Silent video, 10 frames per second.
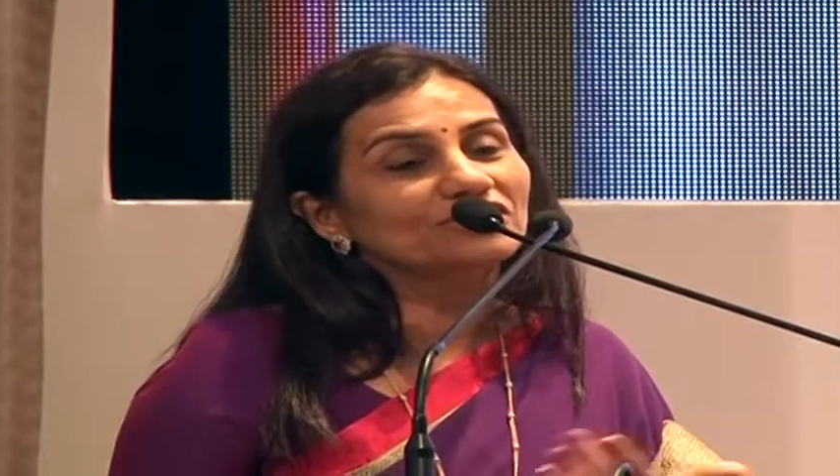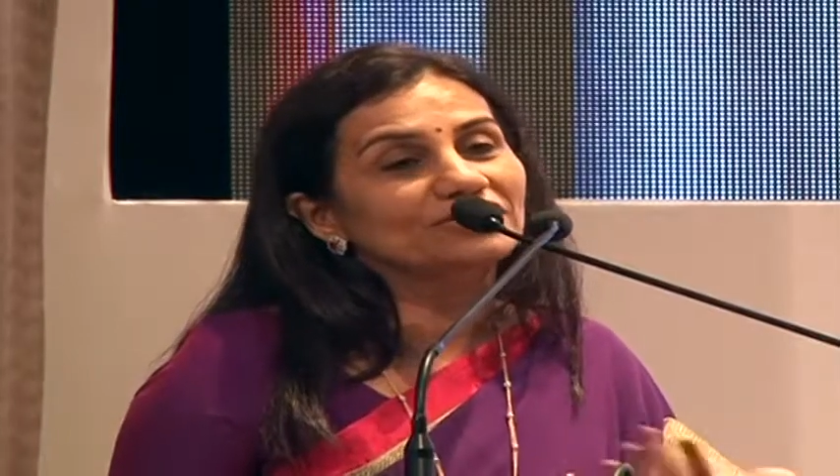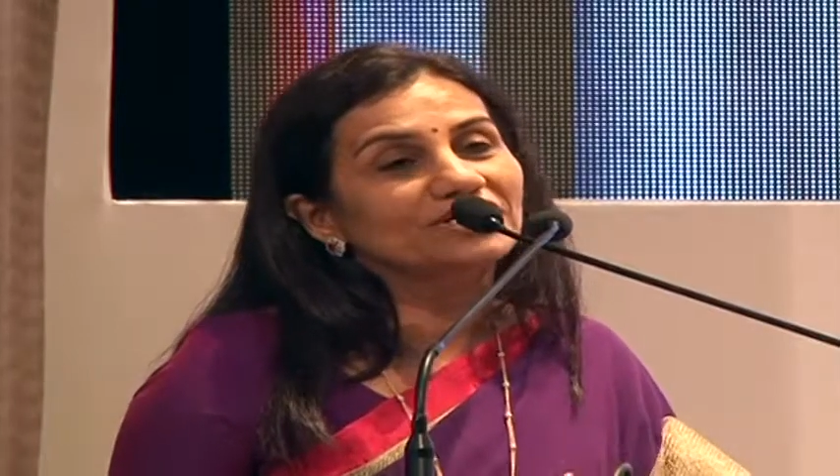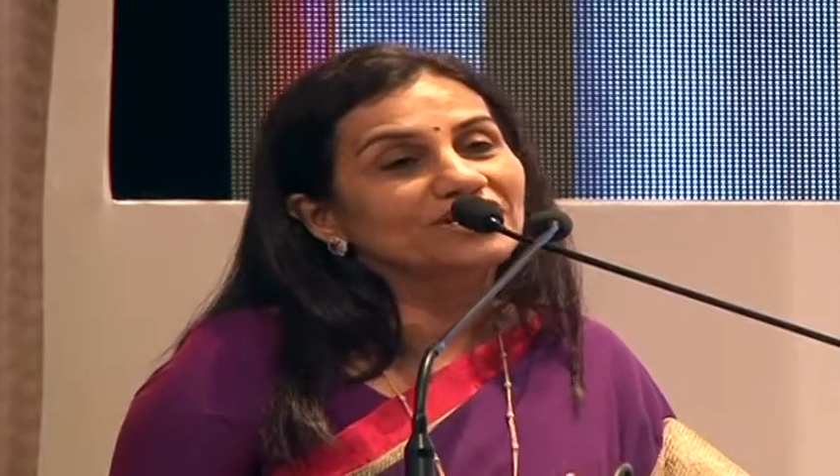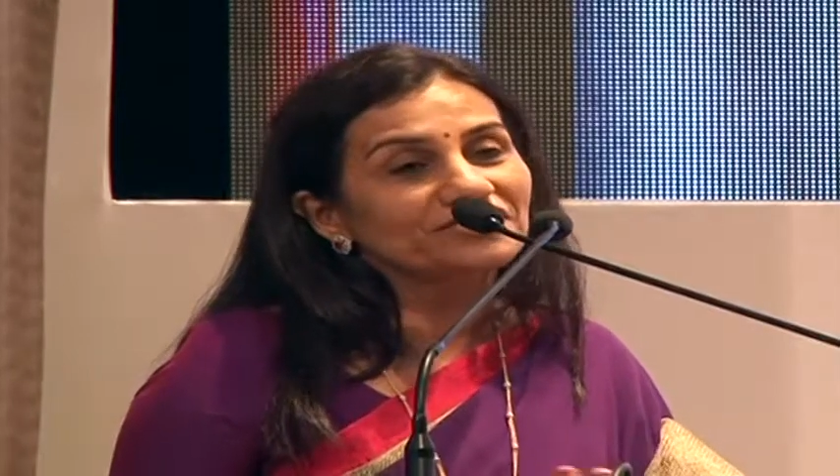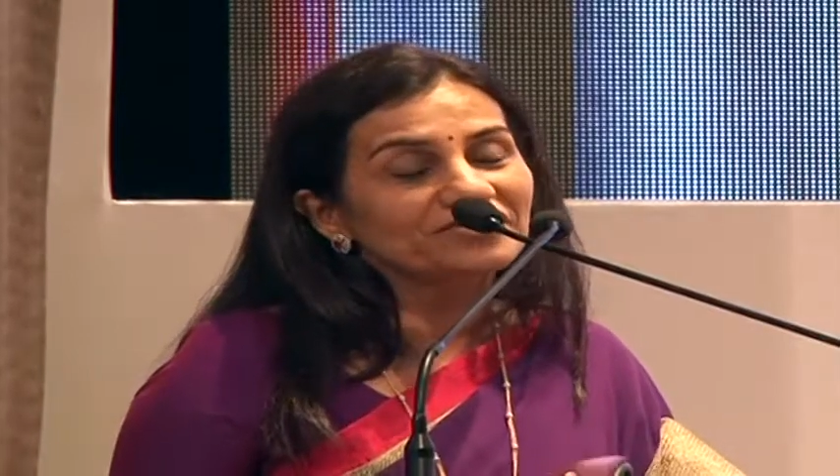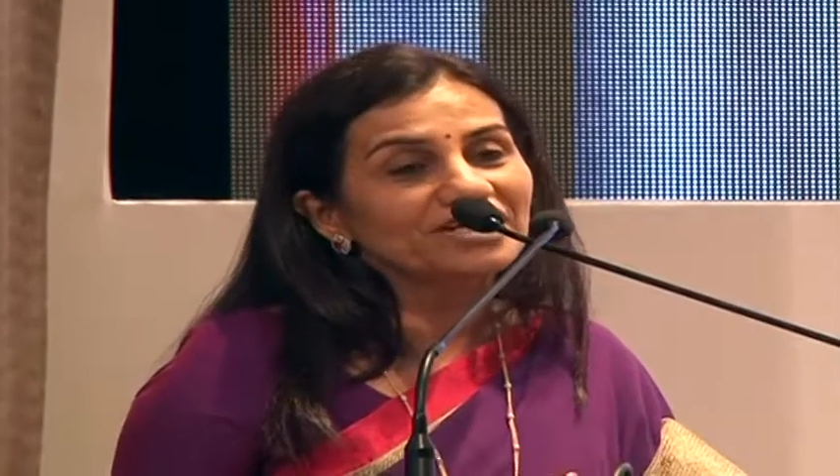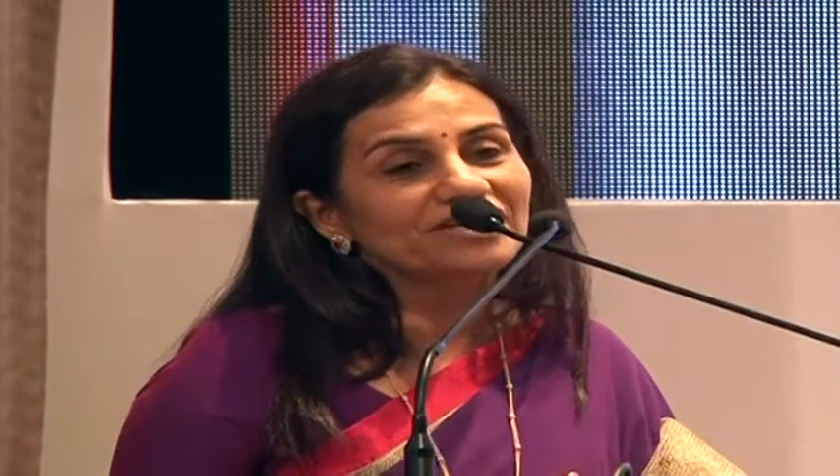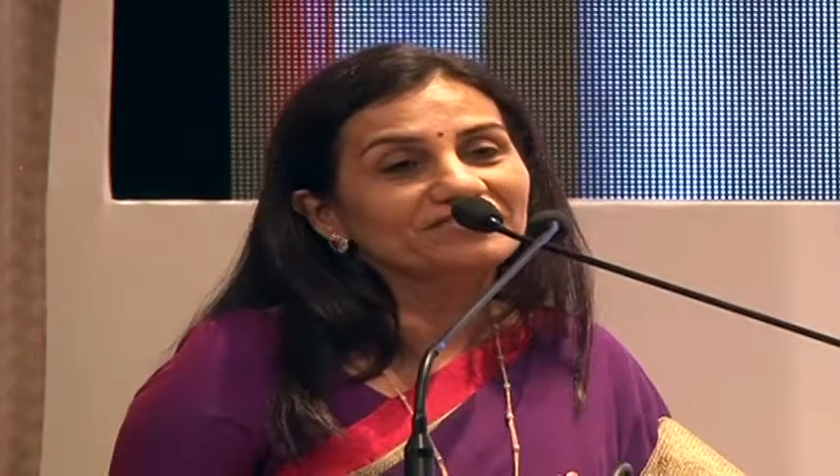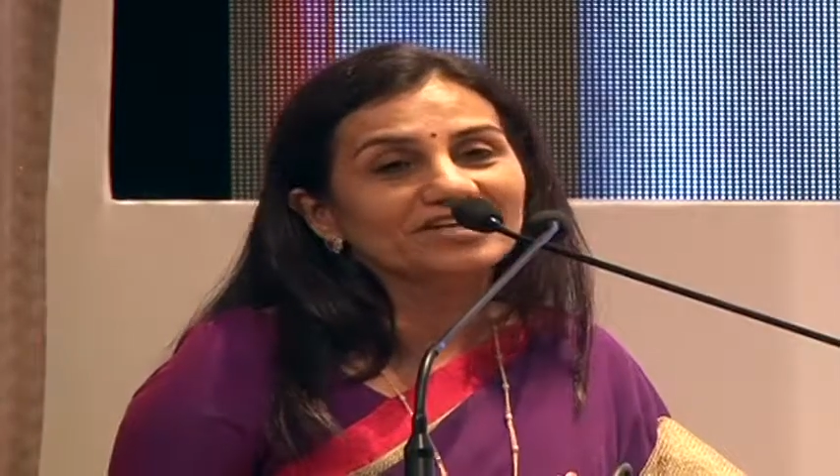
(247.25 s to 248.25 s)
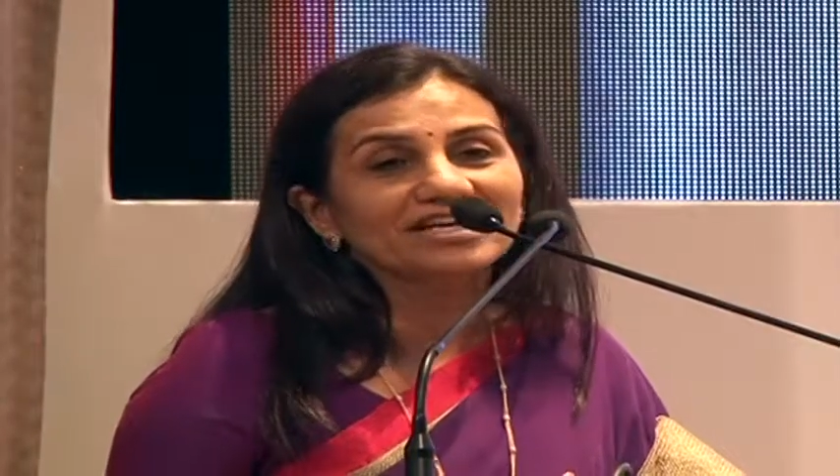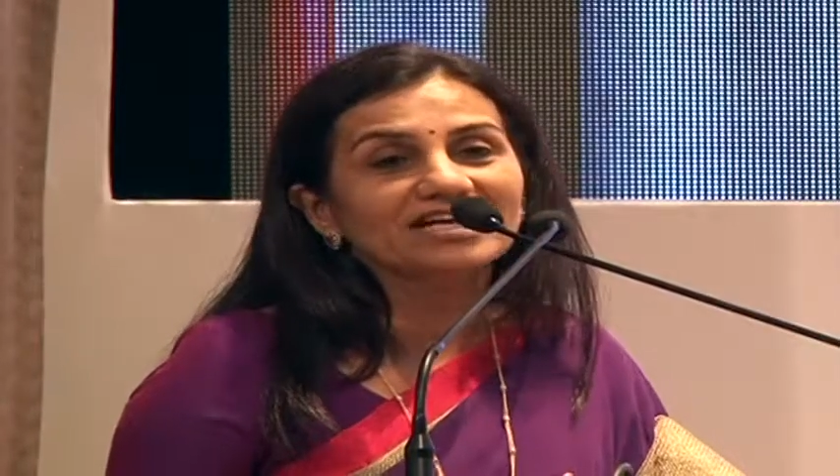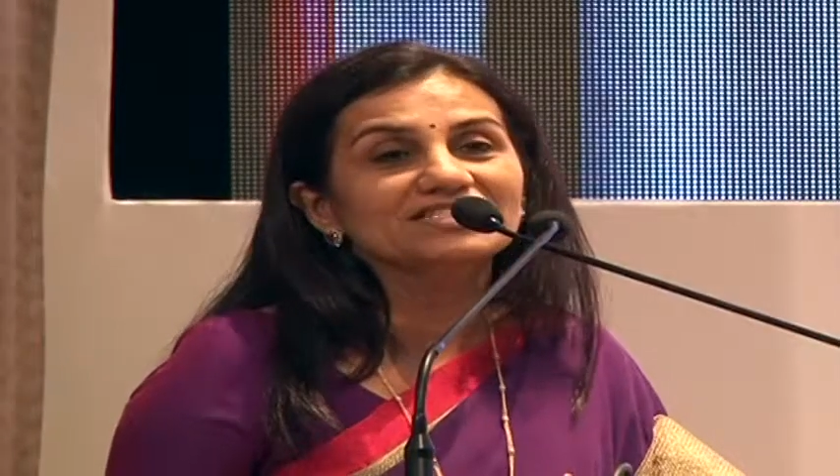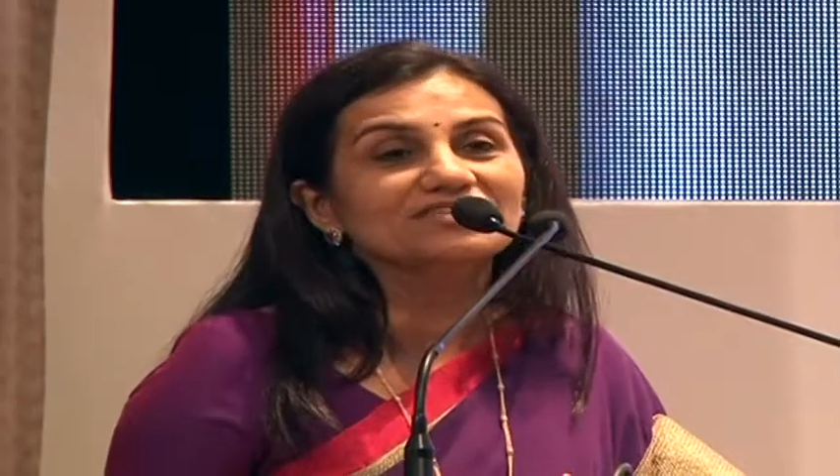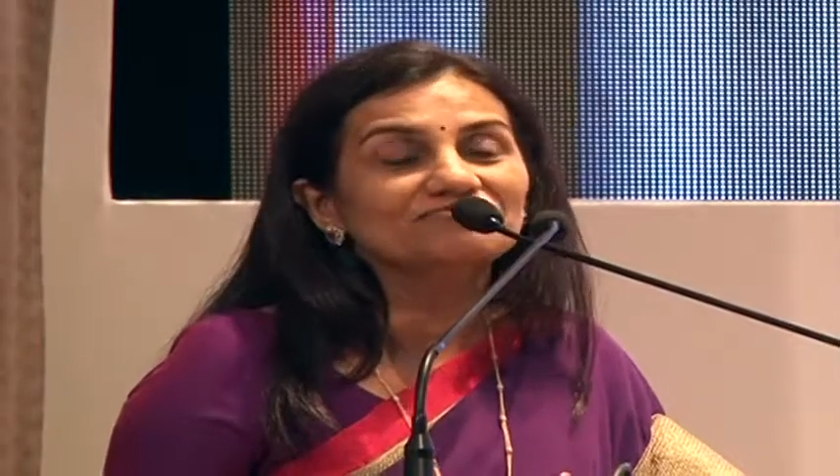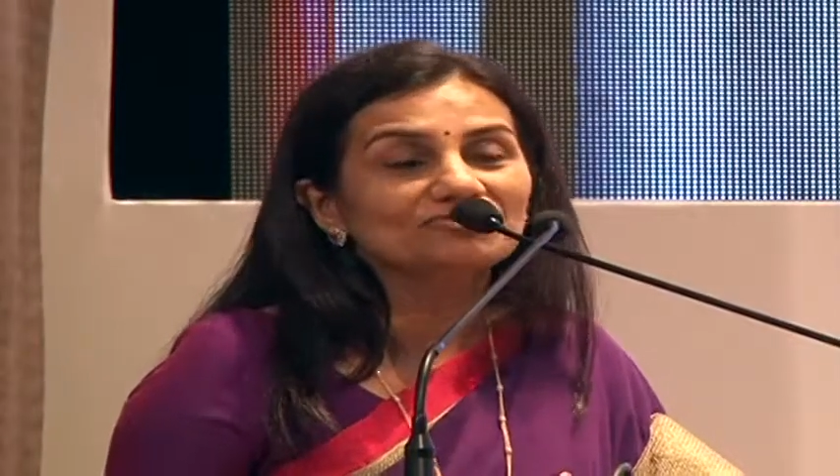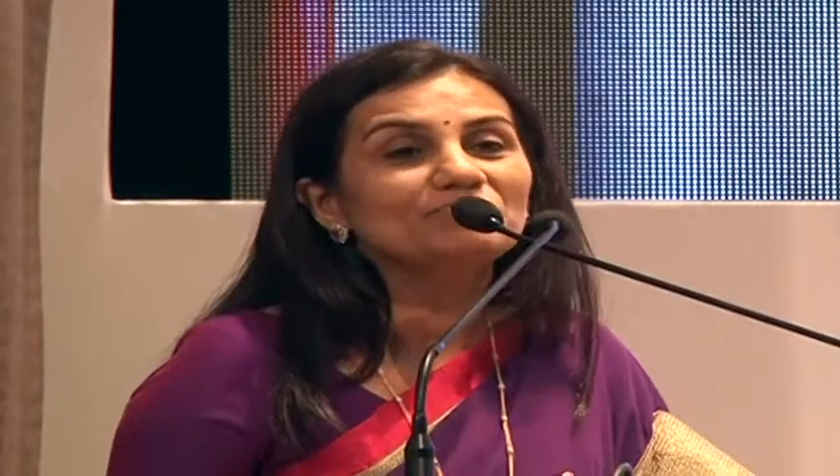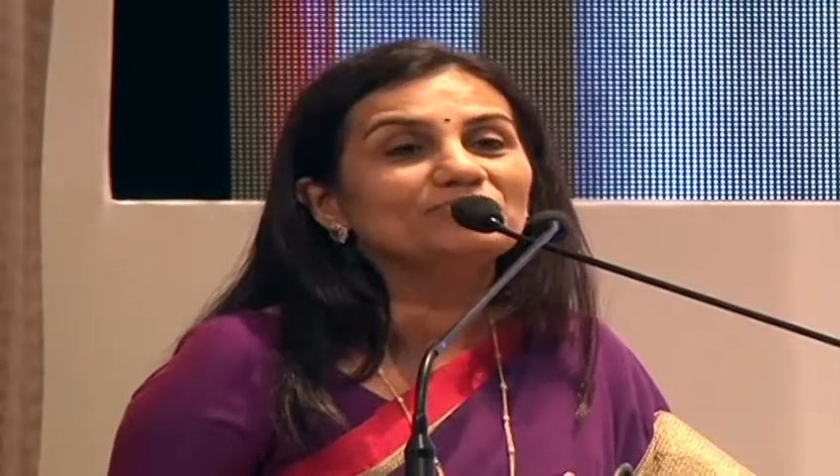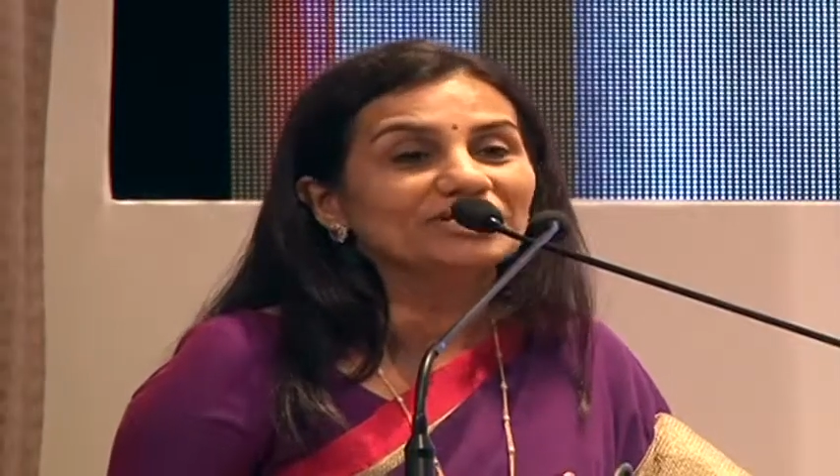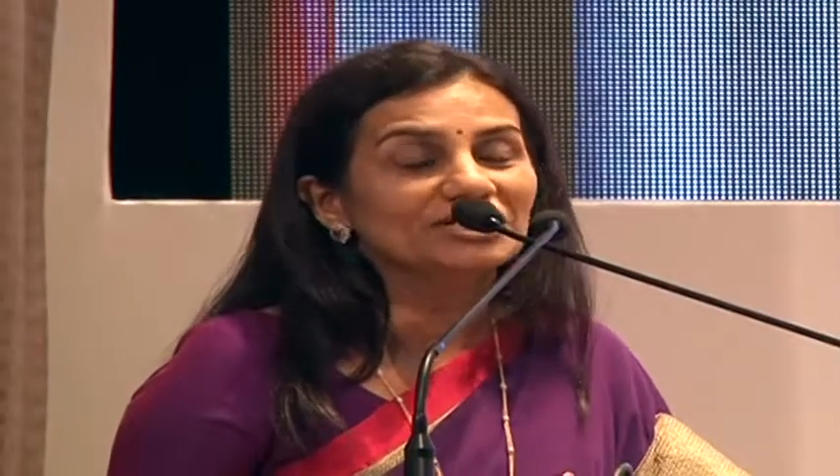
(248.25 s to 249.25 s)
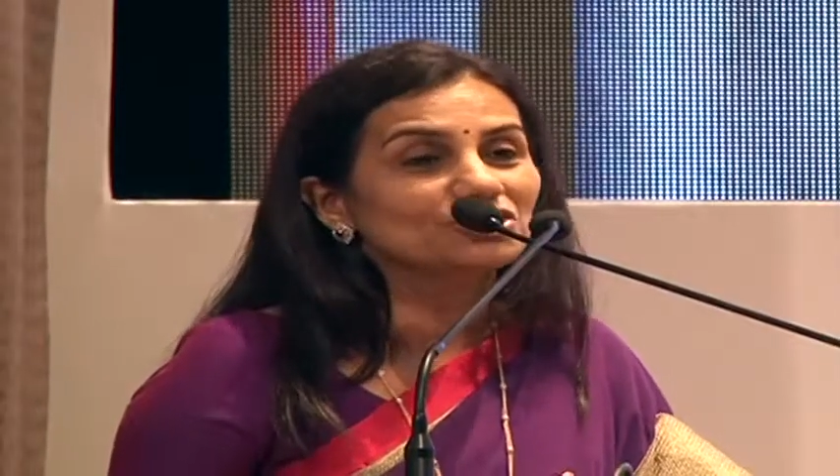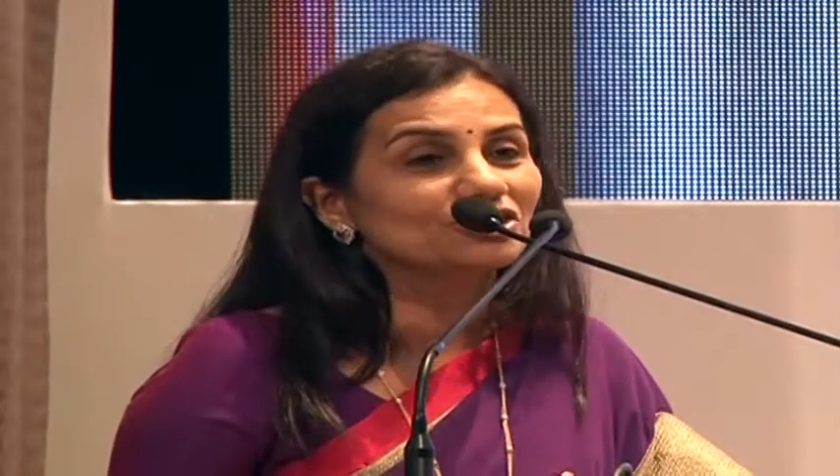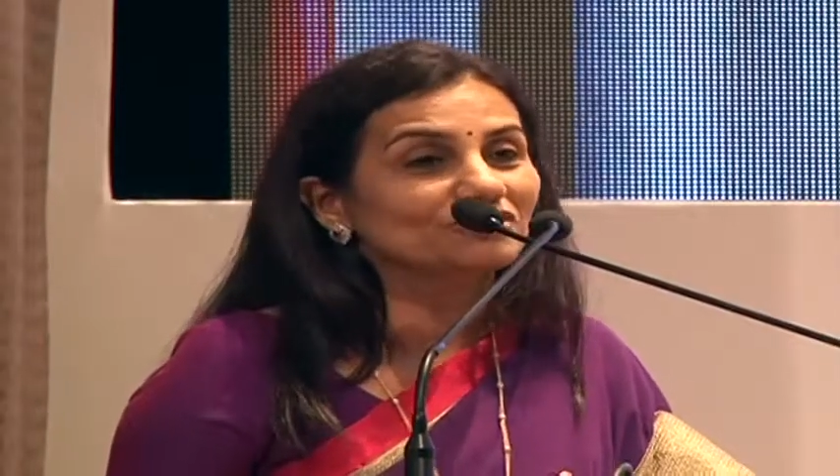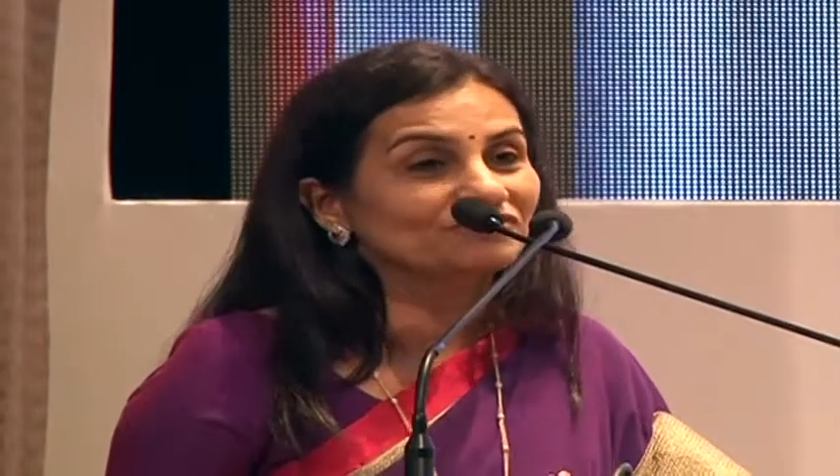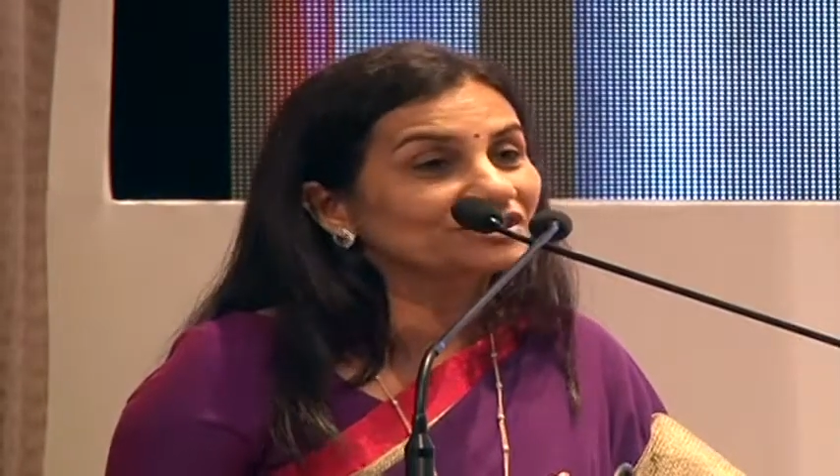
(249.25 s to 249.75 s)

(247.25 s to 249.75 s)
or the country can realize the full potential of